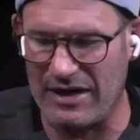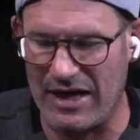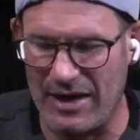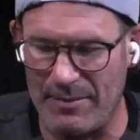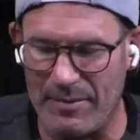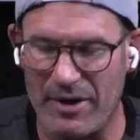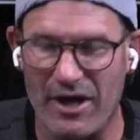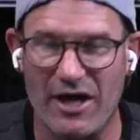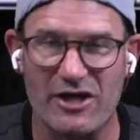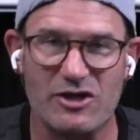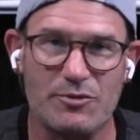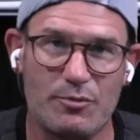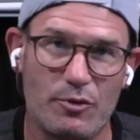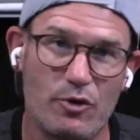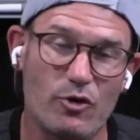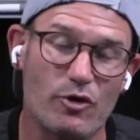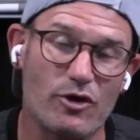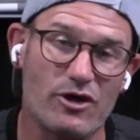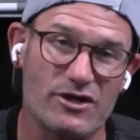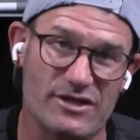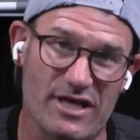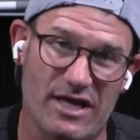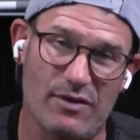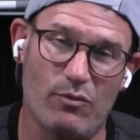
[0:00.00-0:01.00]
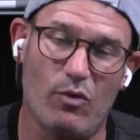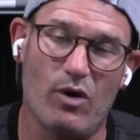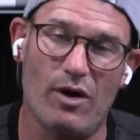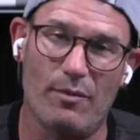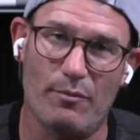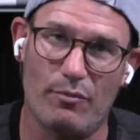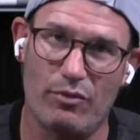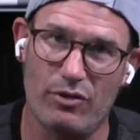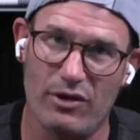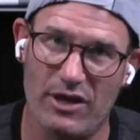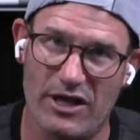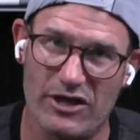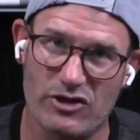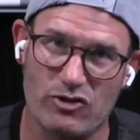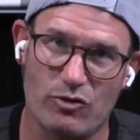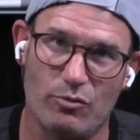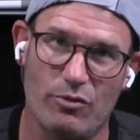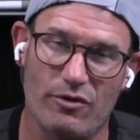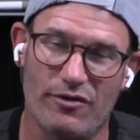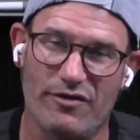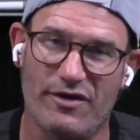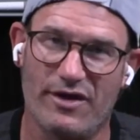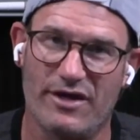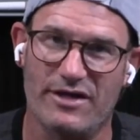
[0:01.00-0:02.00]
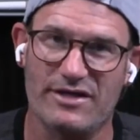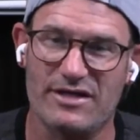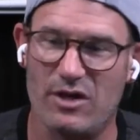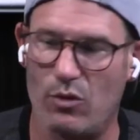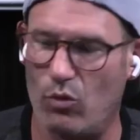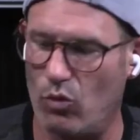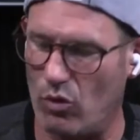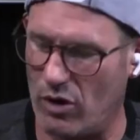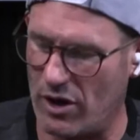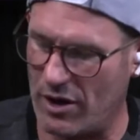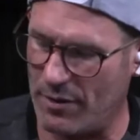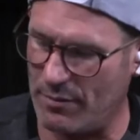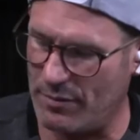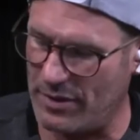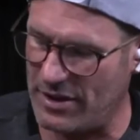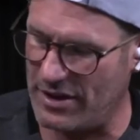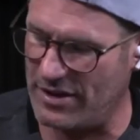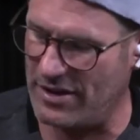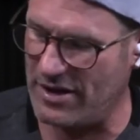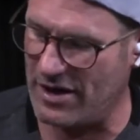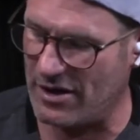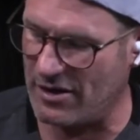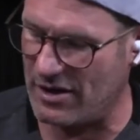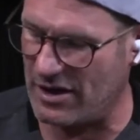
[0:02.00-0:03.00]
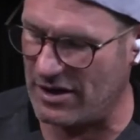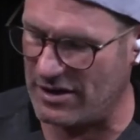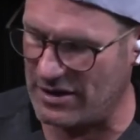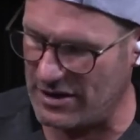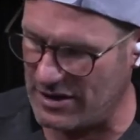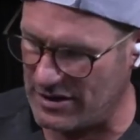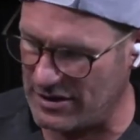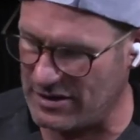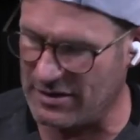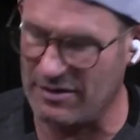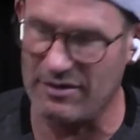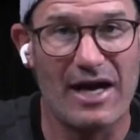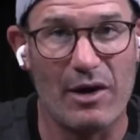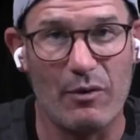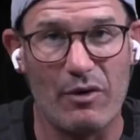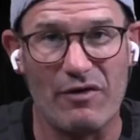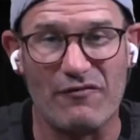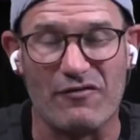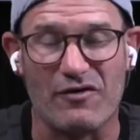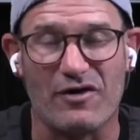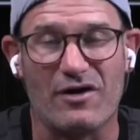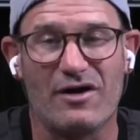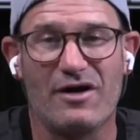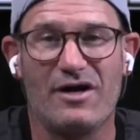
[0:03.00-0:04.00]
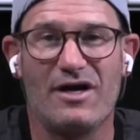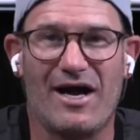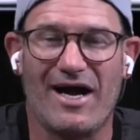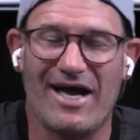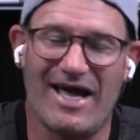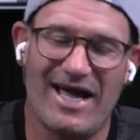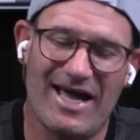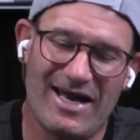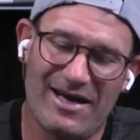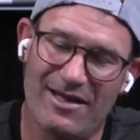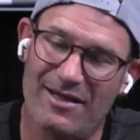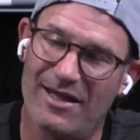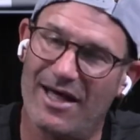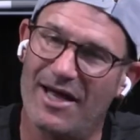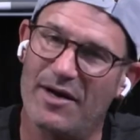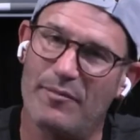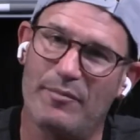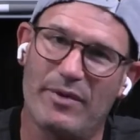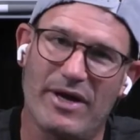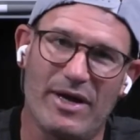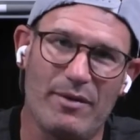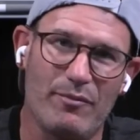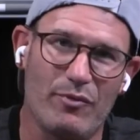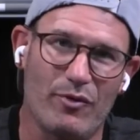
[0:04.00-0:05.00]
I'm an entrepreneur because I want pleasurable things. I want to be there. However, I had a lot of pain